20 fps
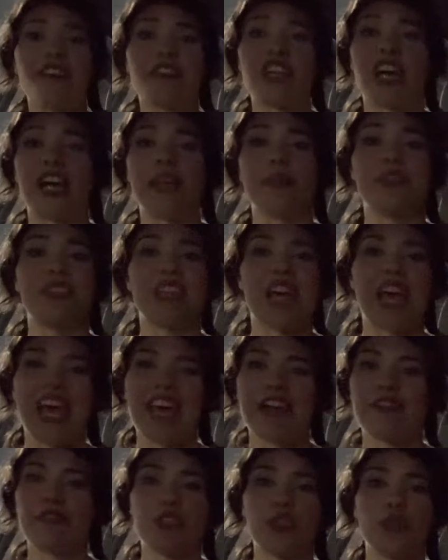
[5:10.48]
times
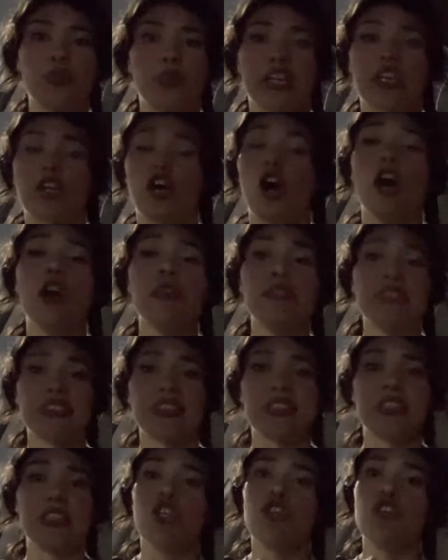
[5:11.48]
every week, all of a
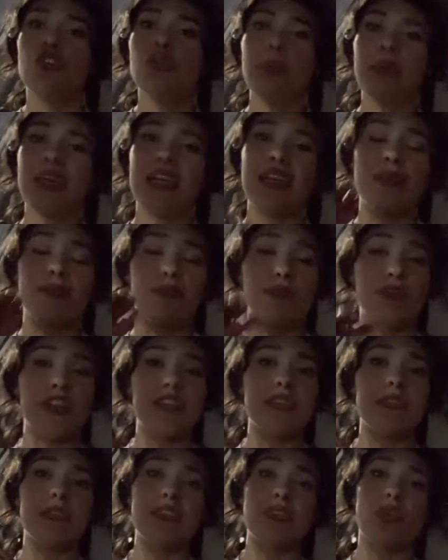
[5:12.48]
sudden you become
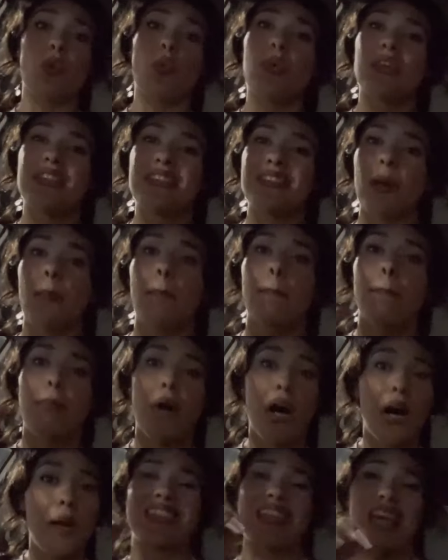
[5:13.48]
friends with some
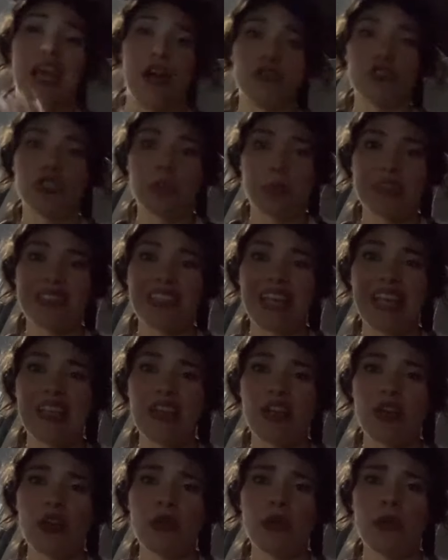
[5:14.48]
bum couch
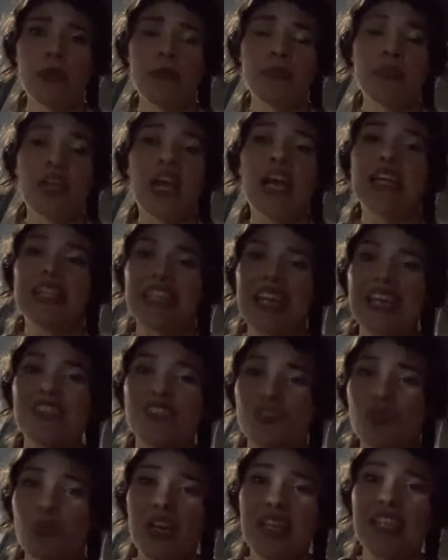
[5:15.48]
potato.
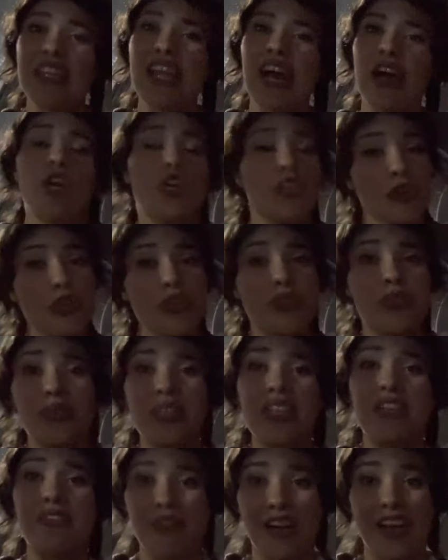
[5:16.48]
Guess what now? Your 3
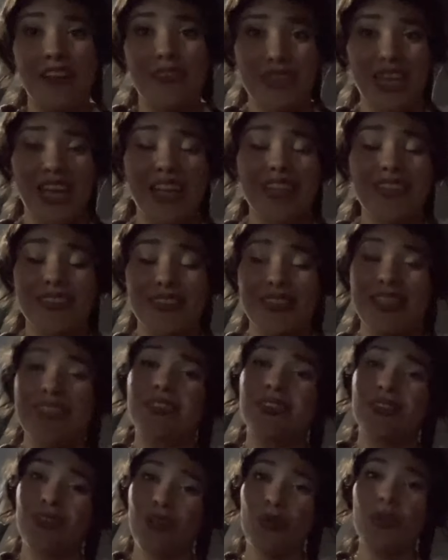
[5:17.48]
to 5 days is
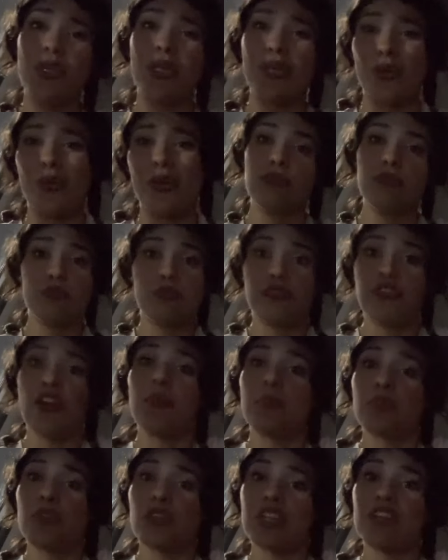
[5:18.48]
slowly going
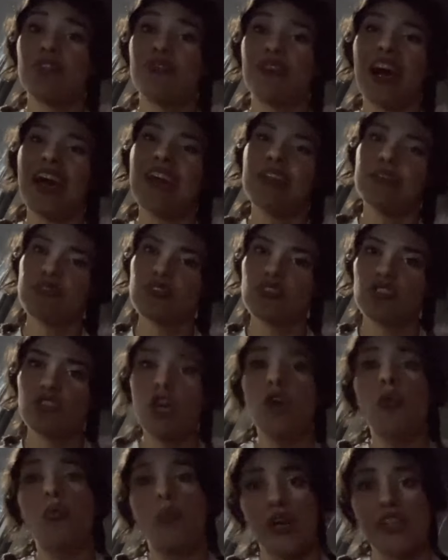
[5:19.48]
from 3 to 5
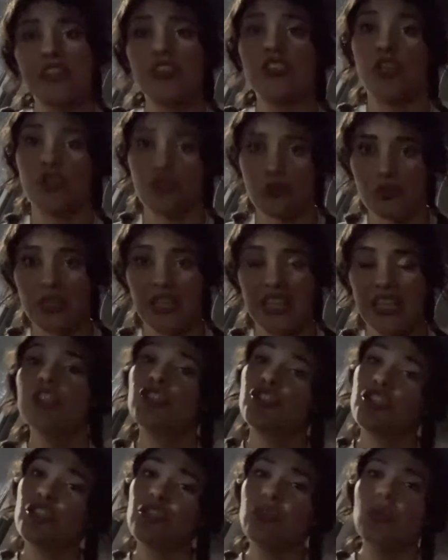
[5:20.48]
to 1 to 3,
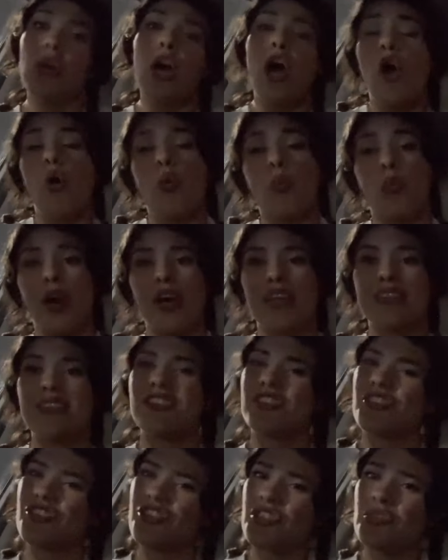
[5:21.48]
to 1
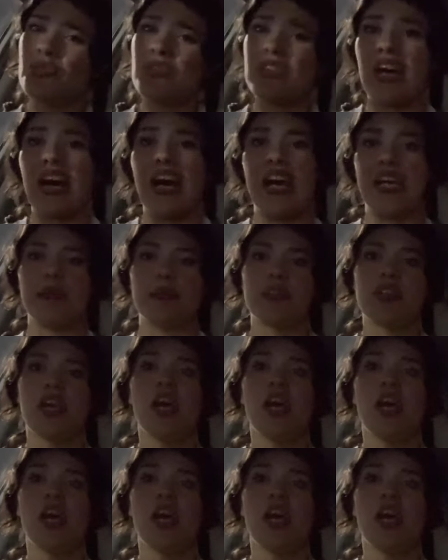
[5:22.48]
to 2 times,